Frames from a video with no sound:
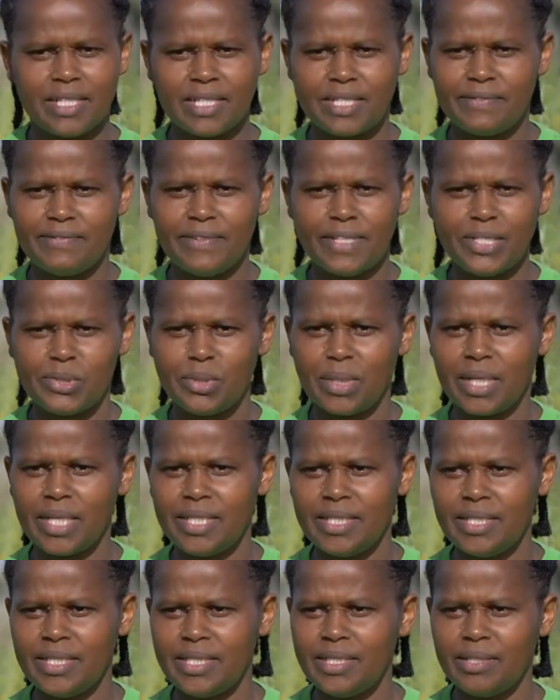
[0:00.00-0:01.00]
has
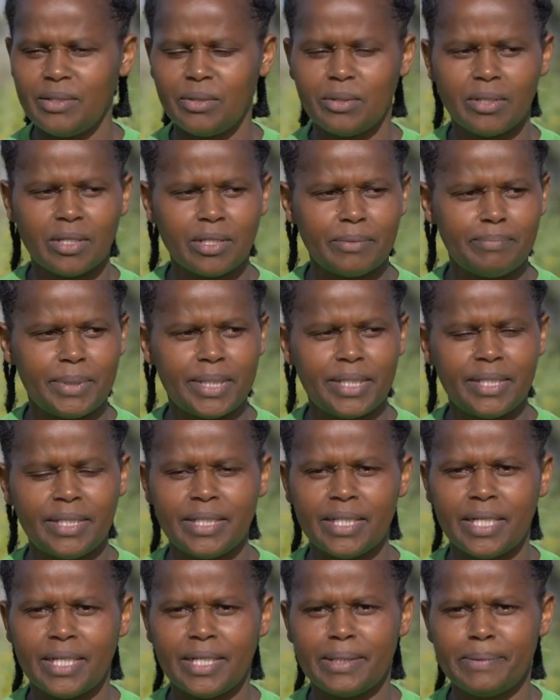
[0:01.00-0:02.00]
eventually all
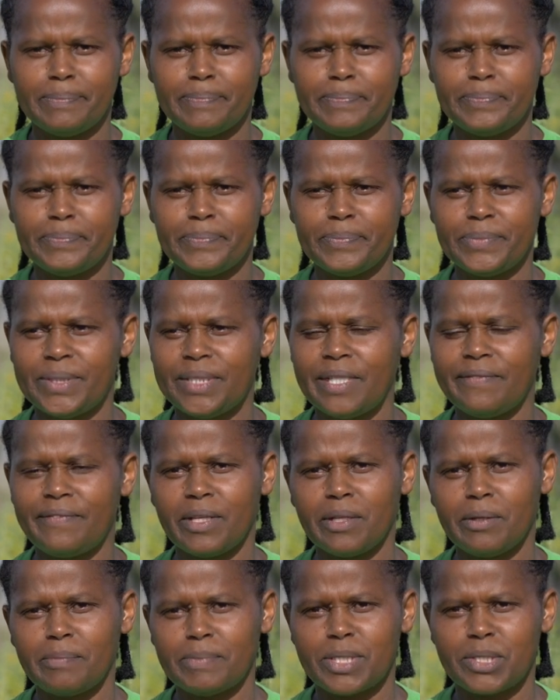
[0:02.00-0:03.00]
been
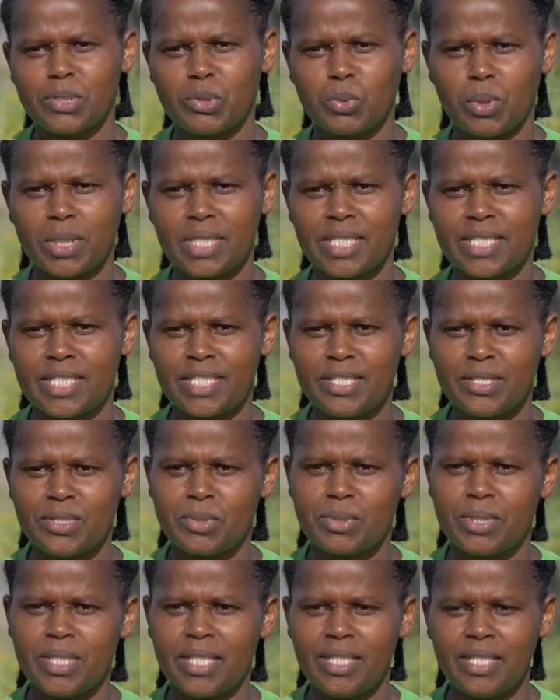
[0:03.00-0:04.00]
developed into what it is
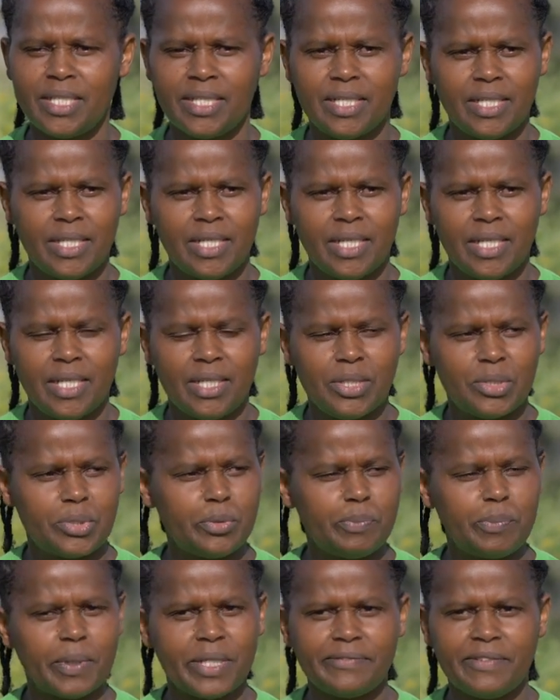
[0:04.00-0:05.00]
today.
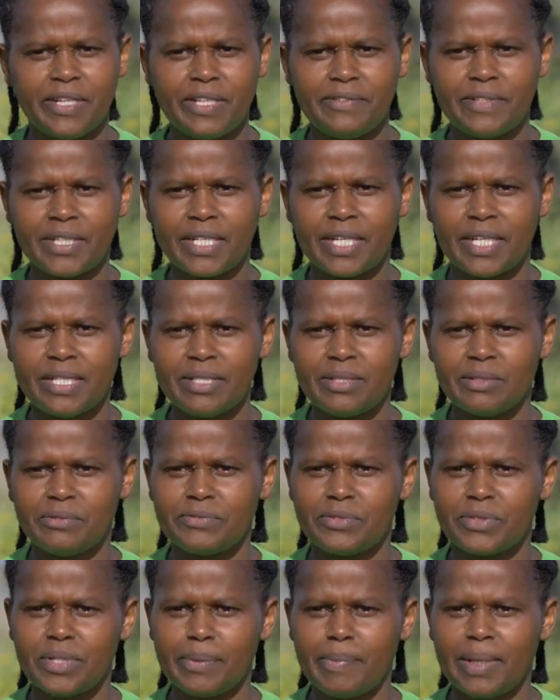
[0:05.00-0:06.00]
2.5 acres
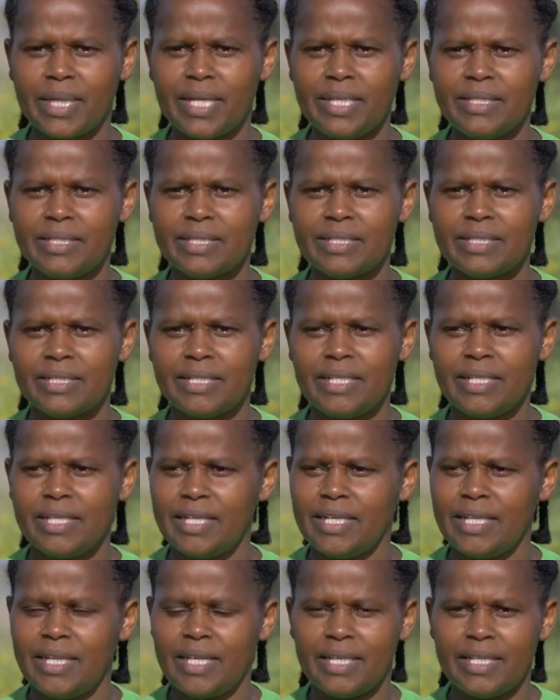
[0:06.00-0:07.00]
of drip lines
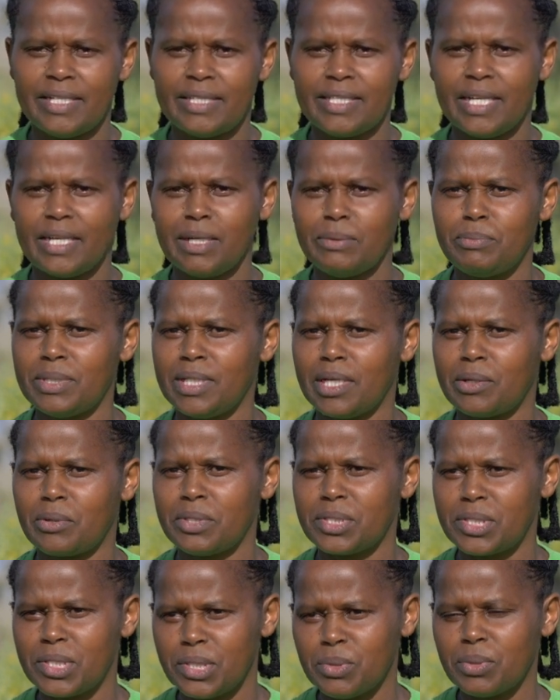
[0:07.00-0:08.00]
and with a
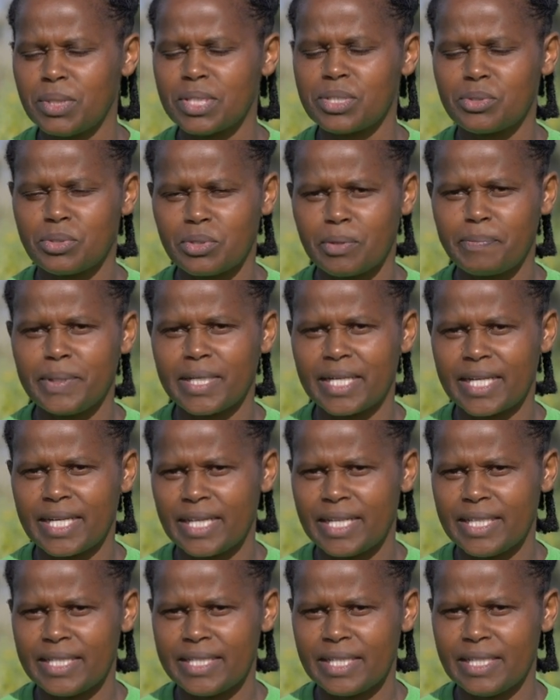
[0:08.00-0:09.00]
continuous cropping
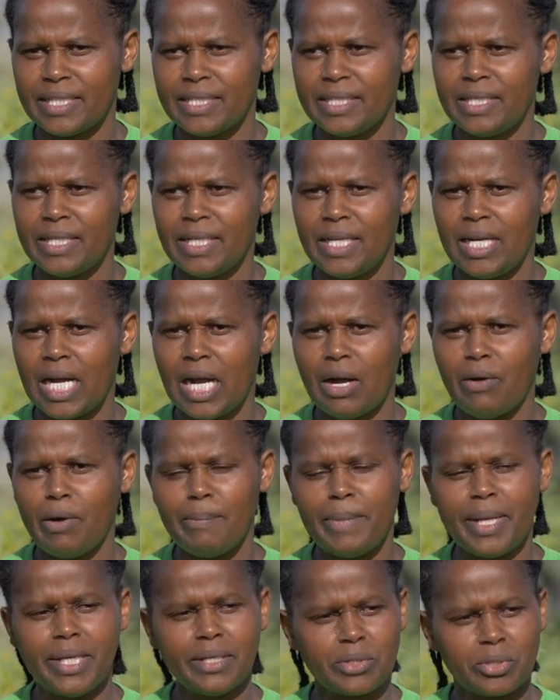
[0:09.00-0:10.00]
calendar. Our
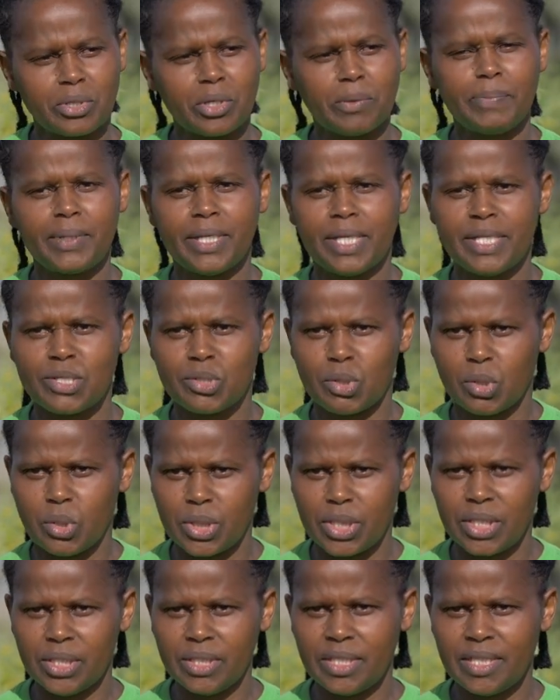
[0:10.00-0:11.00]
main crop here is
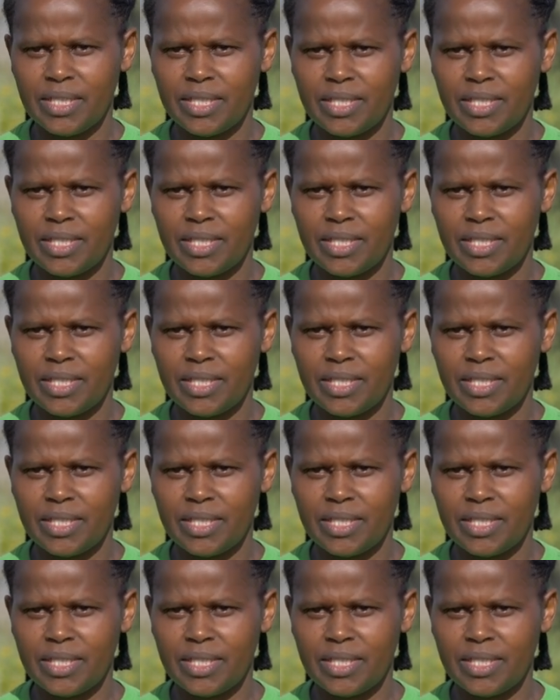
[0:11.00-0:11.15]
onion,